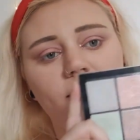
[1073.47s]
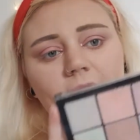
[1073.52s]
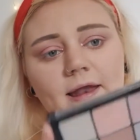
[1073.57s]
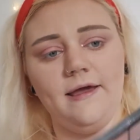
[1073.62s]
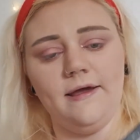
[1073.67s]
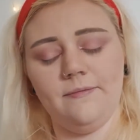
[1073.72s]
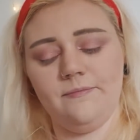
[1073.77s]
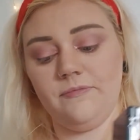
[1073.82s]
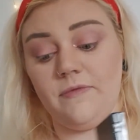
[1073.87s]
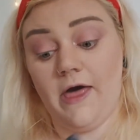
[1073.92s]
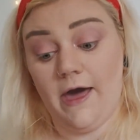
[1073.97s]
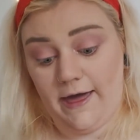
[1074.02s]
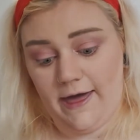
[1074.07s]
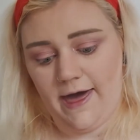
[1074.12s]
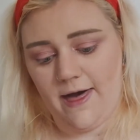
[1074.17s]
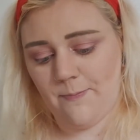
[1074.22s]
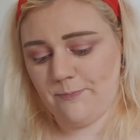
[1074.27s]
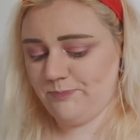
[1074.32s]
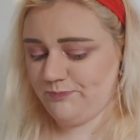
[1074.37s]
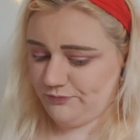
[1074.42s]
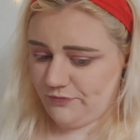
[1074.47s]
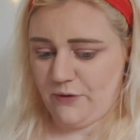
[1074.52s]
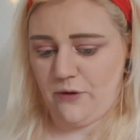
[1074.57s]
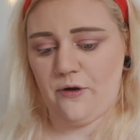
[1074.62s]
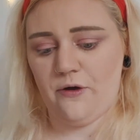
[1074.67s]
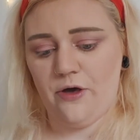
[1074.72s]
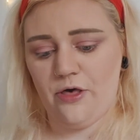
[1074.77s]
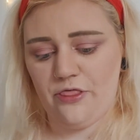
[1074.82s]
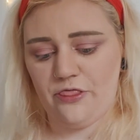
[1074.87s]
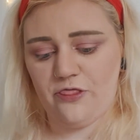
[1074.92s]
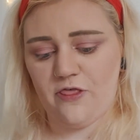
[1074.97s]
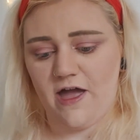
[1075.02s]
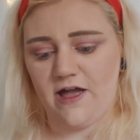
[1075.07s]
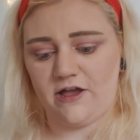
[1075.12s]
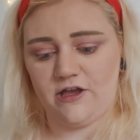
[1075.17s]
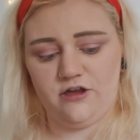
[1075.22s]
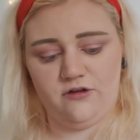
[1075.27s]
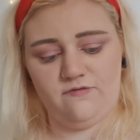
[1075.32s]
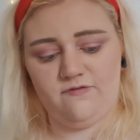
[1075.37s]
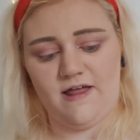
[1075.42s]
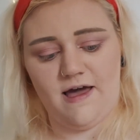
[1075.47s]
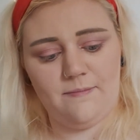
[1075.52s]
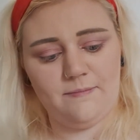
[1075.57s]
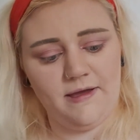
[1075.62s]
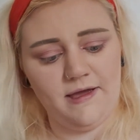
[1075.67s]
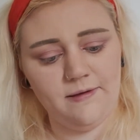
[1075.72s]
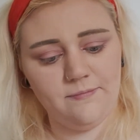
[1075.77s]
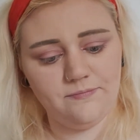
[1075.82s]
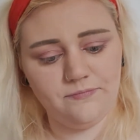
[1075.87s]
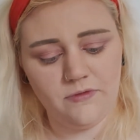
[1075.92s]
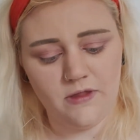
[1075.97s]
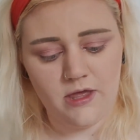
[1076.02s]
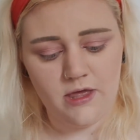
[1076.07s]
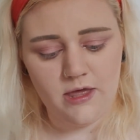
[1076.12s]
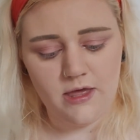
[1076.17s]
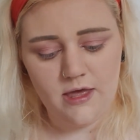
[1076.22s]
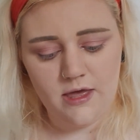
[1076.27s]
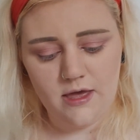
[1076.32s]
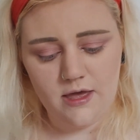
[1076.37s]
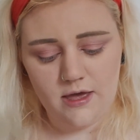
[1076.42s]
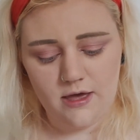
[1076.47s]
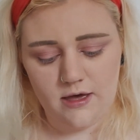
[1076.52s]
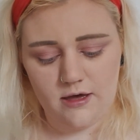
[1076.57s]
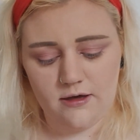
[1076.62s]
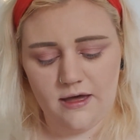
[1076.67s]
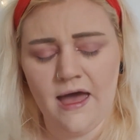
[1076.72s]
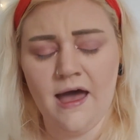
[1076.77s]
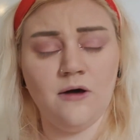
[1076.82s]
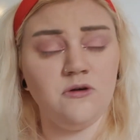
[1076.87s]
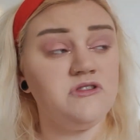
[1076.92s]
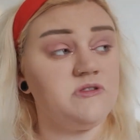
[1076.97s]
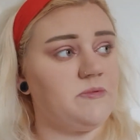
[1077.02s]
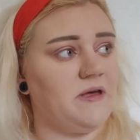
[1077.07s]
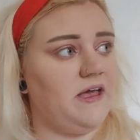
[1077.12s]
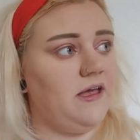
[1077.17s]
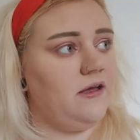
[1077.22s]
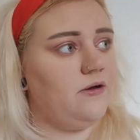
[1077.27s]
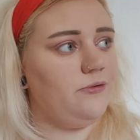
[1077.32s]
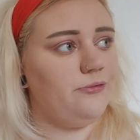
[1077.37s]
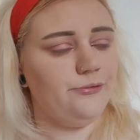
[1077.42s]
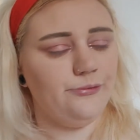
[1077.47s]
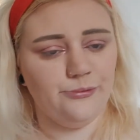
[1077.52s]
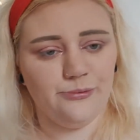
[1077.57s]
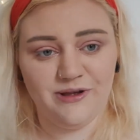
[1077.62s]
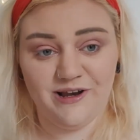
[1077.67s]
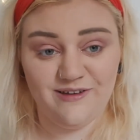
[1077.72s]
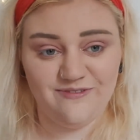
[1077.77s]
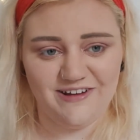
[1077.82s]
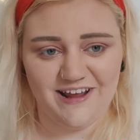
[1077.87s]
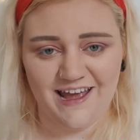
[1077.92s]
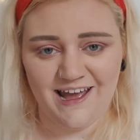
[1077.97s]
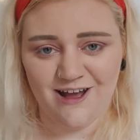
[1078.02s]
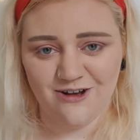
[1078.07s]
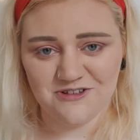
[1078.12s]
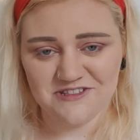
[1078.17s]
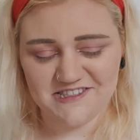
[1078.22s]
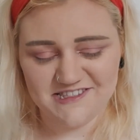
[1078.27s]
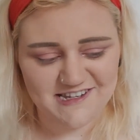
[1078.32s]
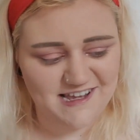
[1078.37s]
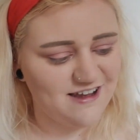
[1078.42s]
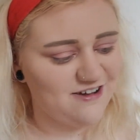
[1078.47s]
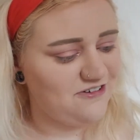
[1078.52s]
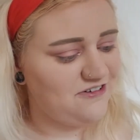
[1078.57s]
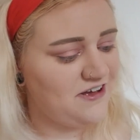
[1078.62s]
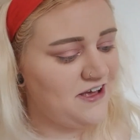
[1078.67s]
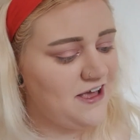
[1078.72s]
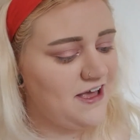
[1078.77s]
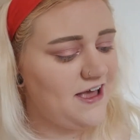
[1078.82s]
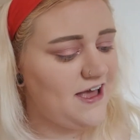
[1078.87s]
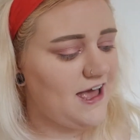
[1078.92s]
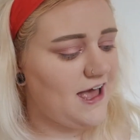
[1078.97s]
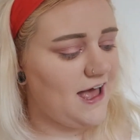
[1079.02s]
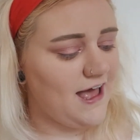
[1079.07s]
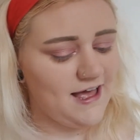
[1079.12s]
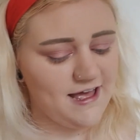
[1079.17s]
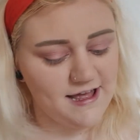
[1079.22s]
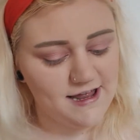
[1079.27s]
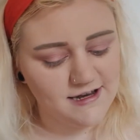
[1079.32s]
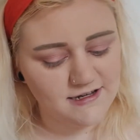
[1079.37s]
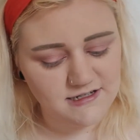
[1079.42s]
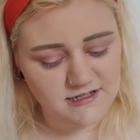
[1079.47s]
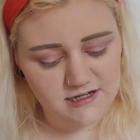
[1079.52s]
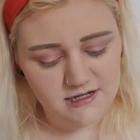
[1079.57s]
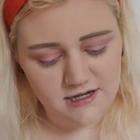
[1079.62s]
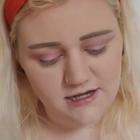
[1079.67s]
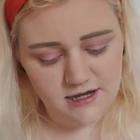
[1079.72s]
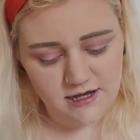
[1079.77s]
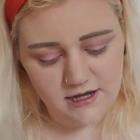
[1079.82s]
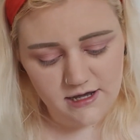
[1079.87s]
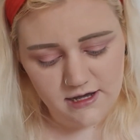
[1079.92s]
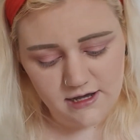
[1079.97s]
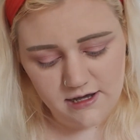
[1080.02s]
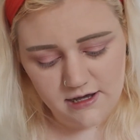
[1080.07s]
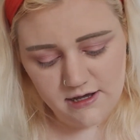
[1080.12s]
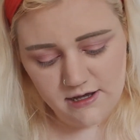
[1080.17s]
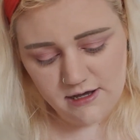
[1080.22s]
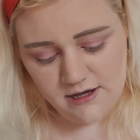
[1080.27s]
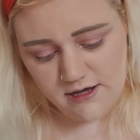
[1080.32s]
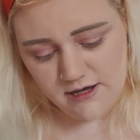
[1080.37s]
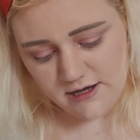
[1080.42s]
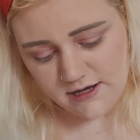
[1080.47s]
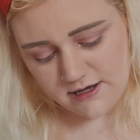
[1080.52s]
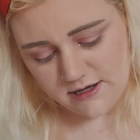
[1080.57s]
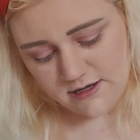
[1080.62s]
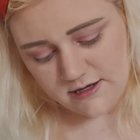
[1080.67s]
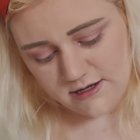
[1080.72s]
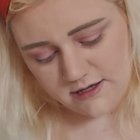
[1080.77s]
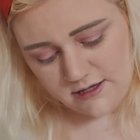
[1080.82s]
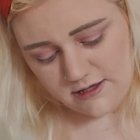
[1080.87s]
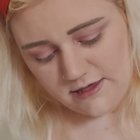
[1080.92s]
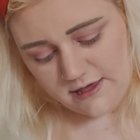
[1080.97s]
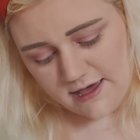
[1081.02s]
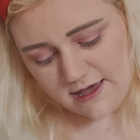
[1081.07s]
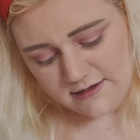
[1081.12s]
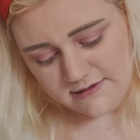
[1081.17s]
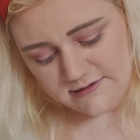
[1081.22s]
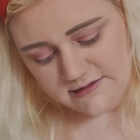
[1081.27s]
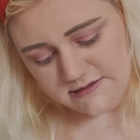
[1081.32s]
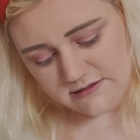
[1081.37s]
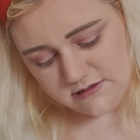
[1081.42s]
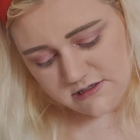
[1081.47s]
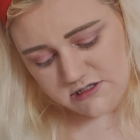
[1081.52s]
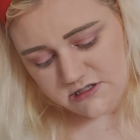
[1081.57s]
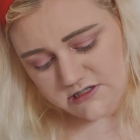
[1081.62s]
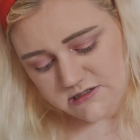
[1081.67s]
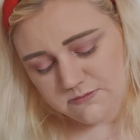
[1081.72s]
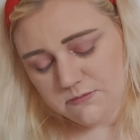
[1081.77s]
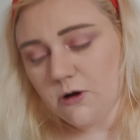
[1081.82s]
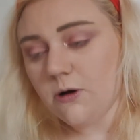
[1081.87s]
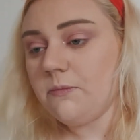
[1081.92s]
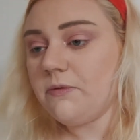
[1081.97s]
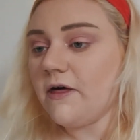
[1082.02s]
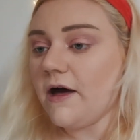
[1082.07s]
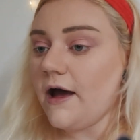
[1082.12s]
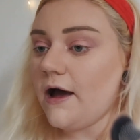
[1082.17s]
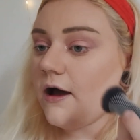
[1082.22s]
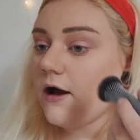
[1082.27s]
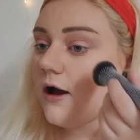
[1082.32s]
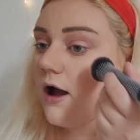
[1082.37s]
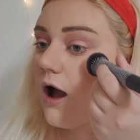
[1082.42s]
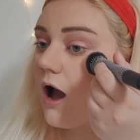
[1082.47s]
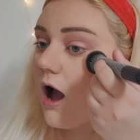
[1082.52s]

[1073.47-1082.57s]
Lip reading: palette. Again, thank you, flatmate. Housemate. We live in a house now. And yeah, so I just pop that